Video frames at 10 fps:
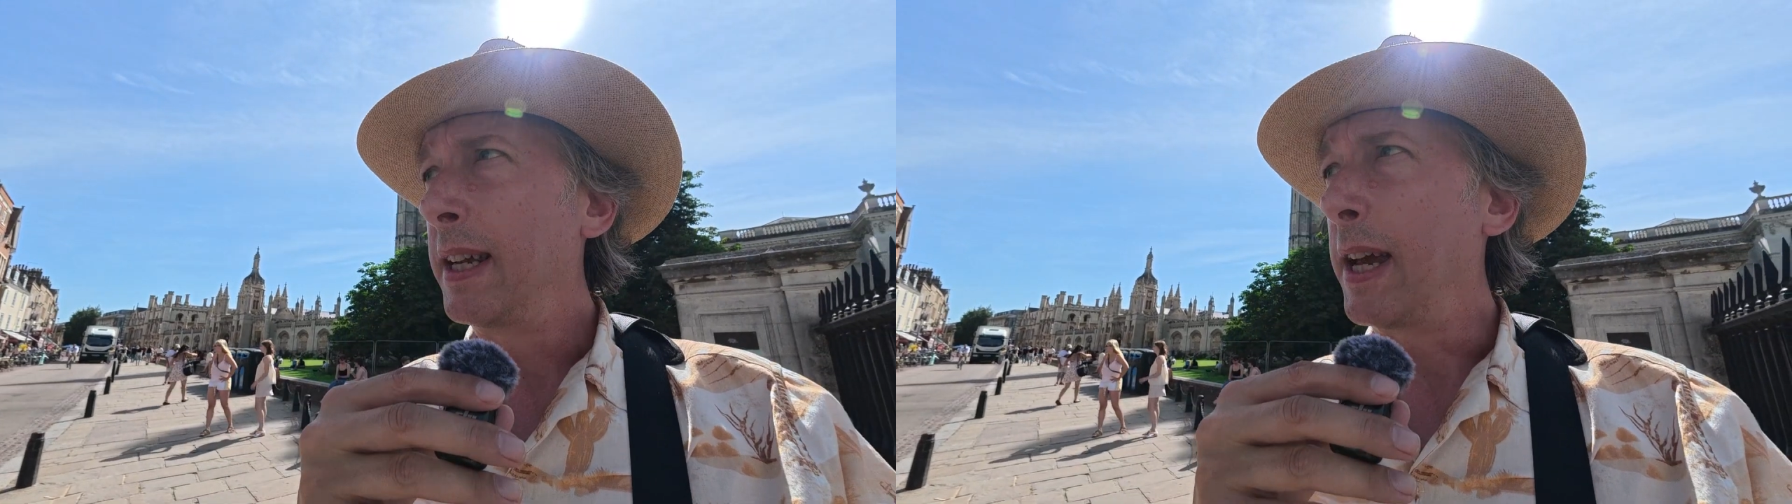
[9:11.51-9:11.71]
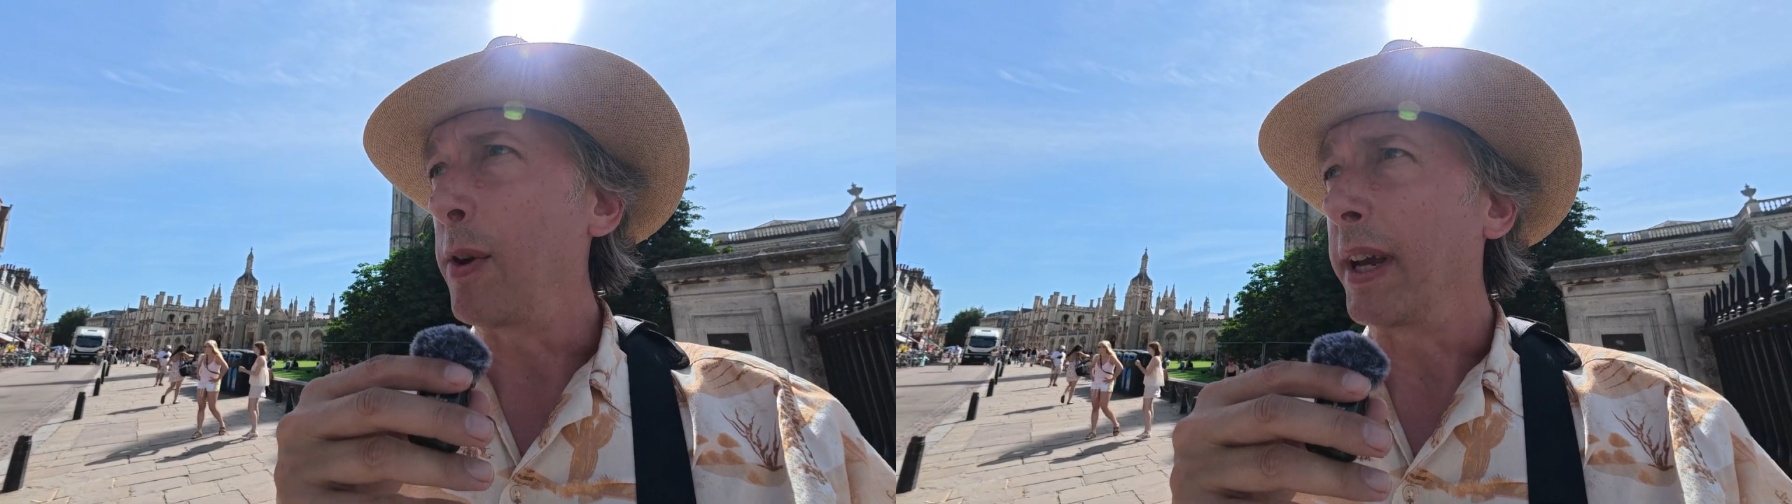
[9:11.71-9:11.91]

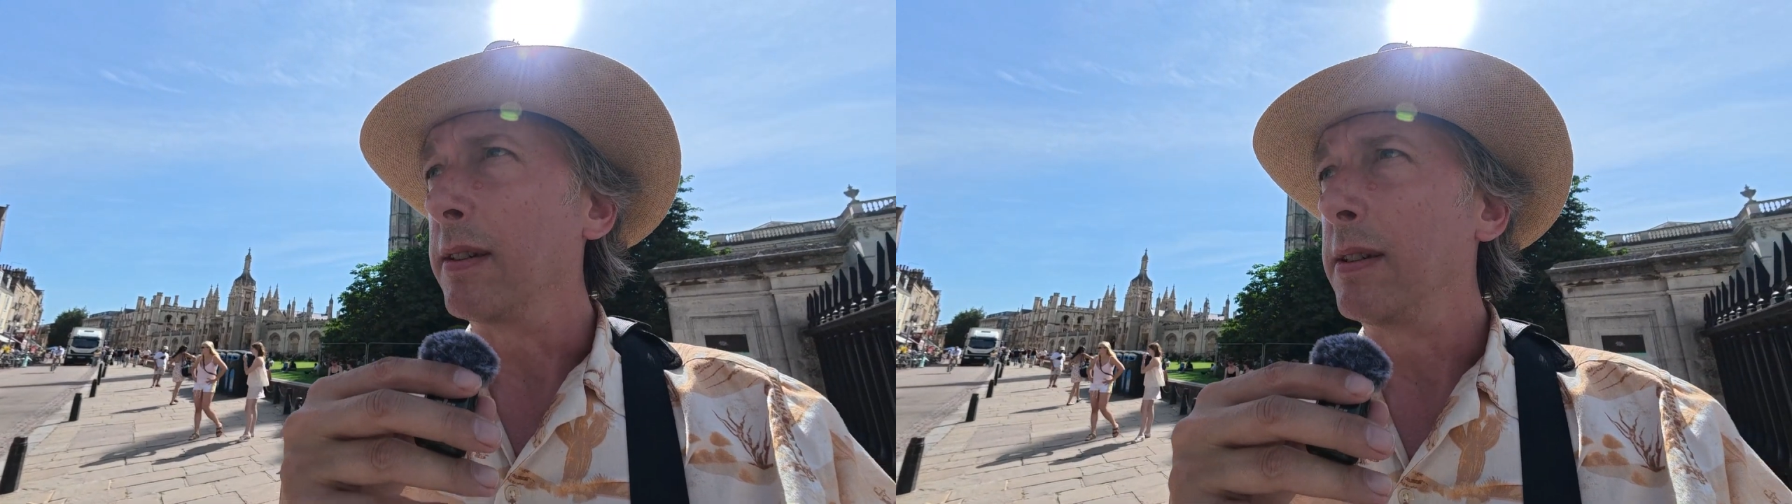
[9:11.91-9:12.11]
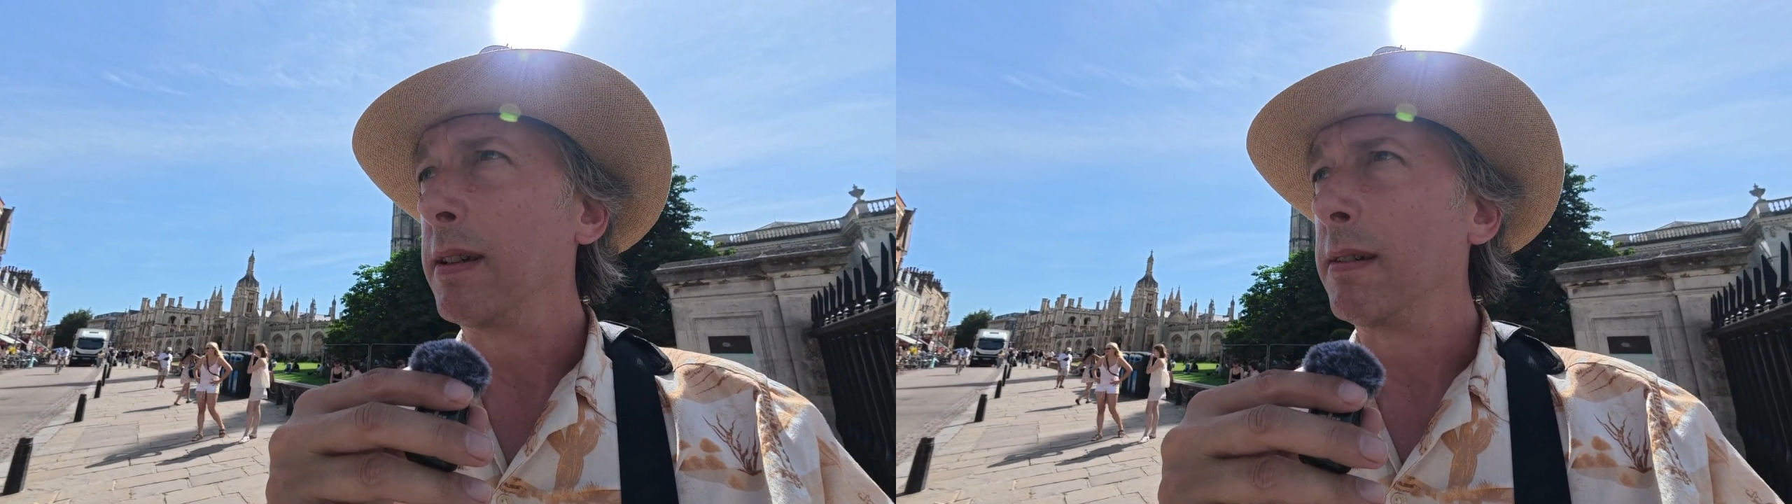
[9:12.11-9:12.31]
Anyway,
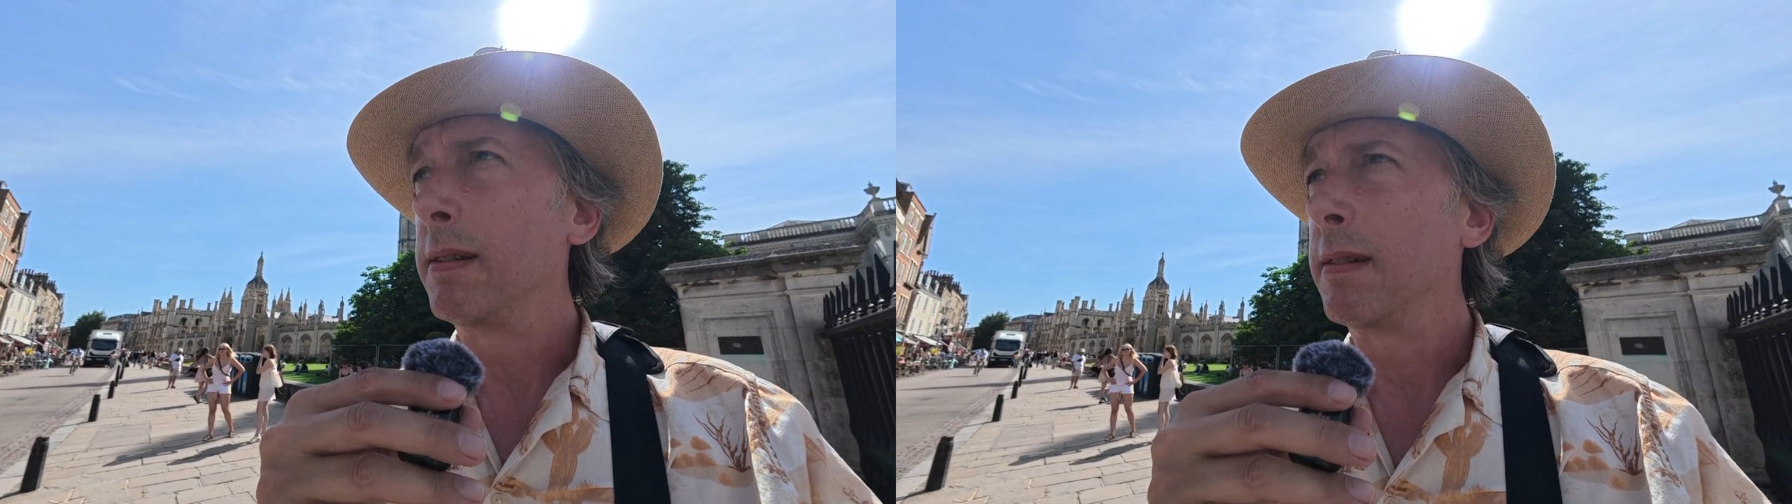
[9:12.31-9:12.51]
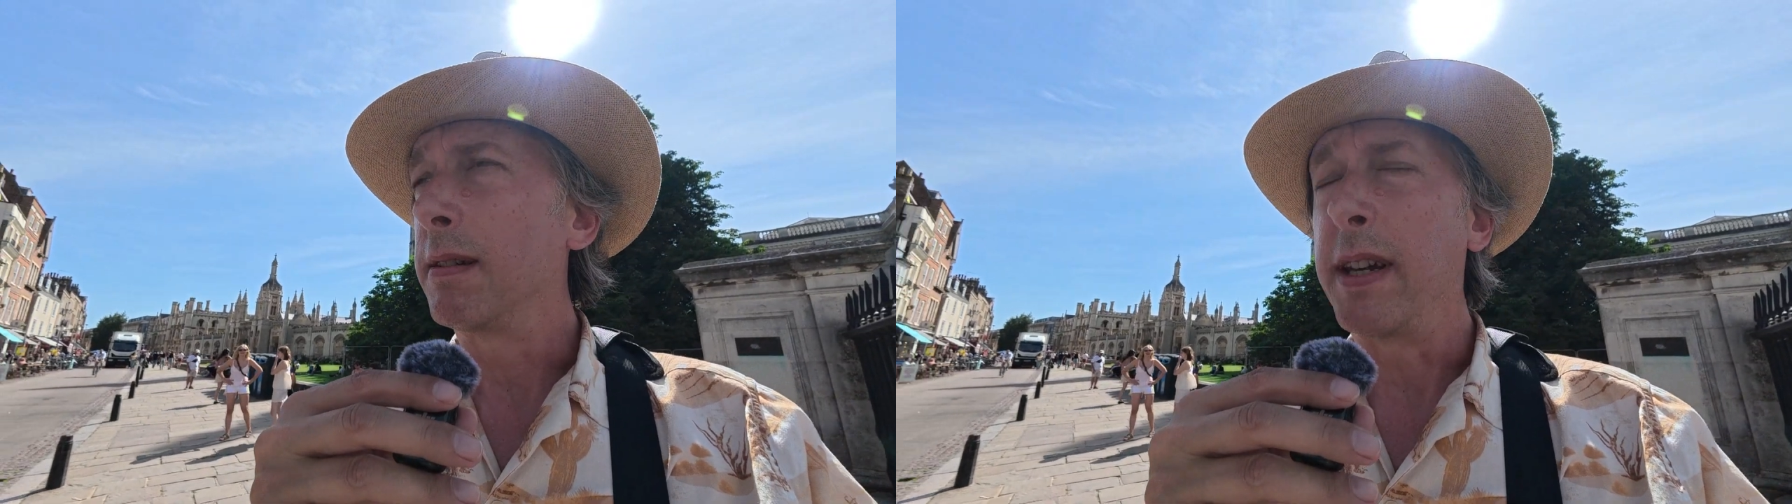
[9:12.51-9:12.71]

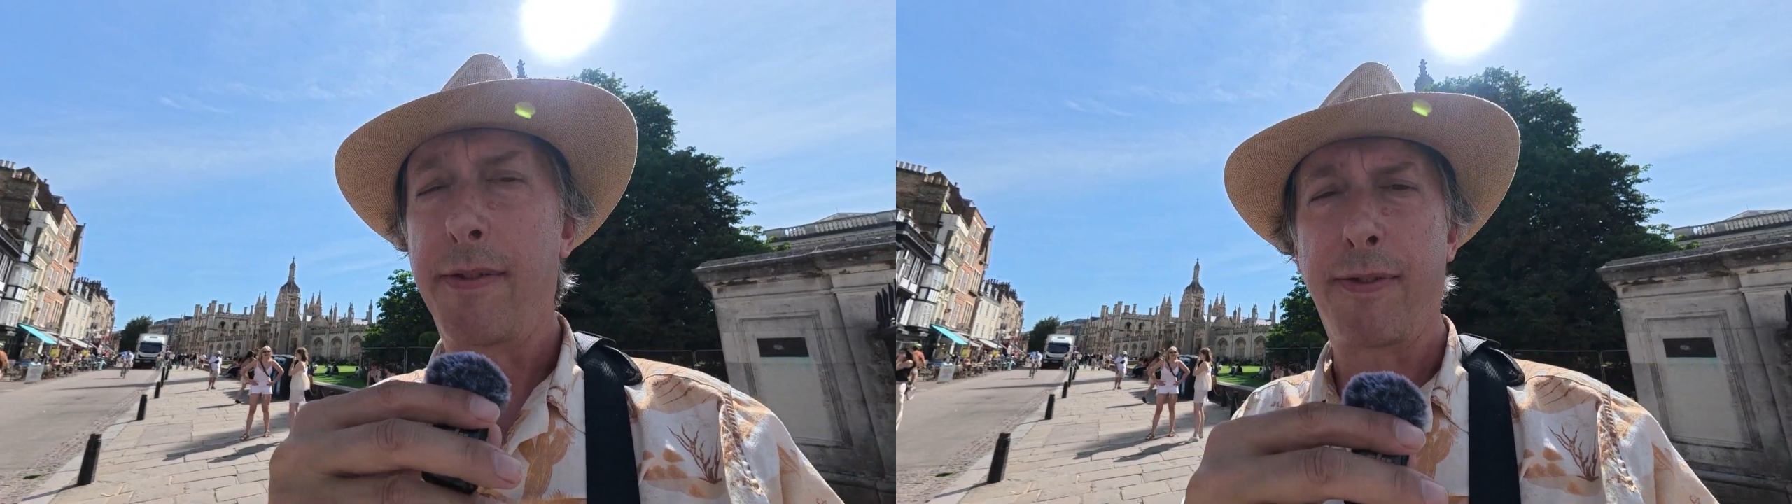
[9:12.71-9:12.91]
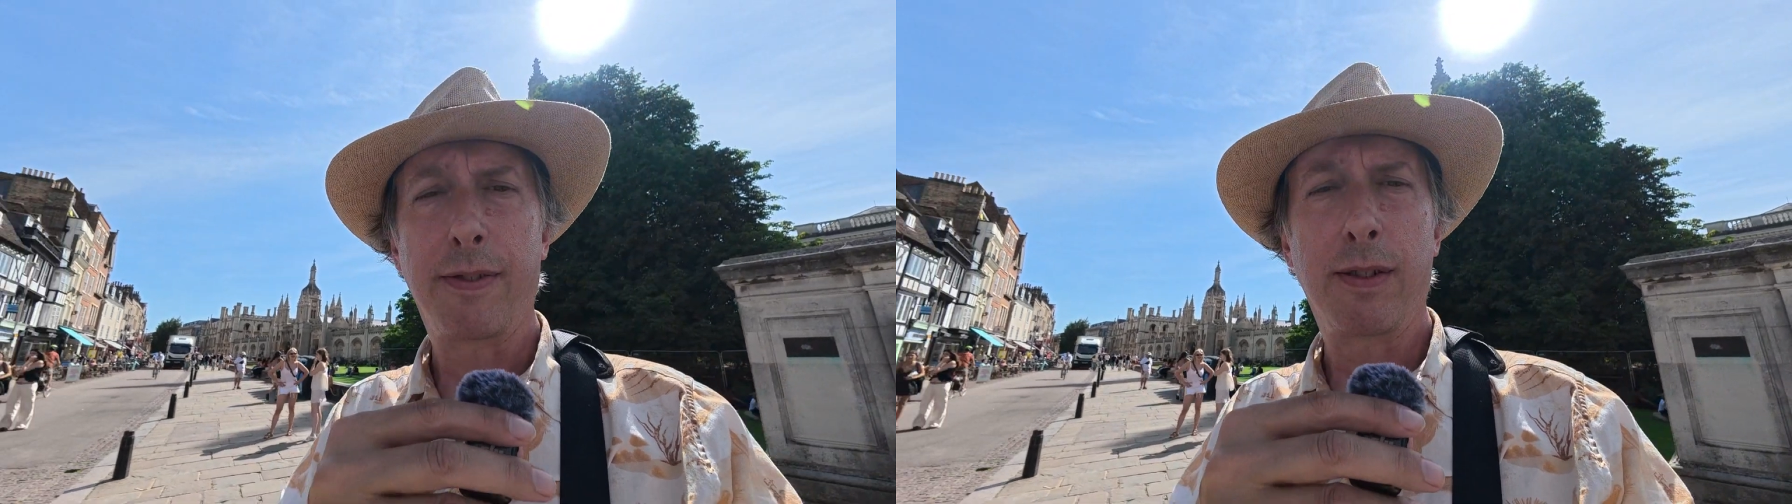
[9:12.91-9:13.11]

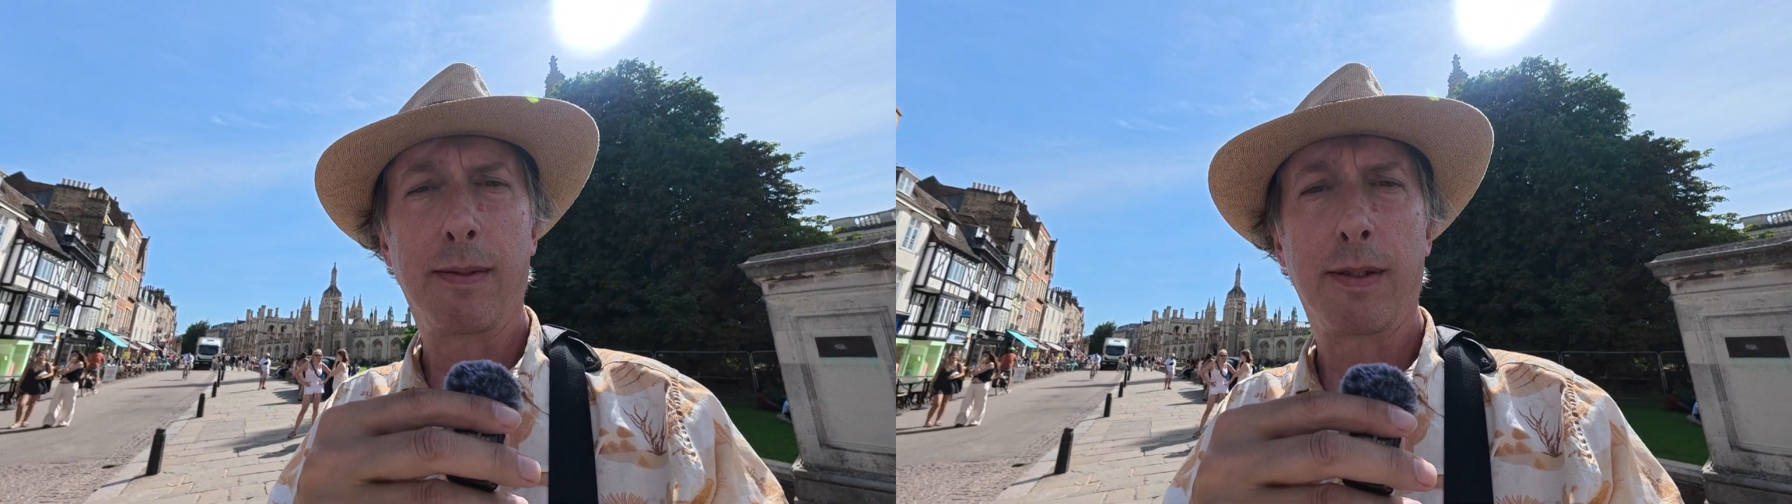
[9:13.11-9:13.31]
enough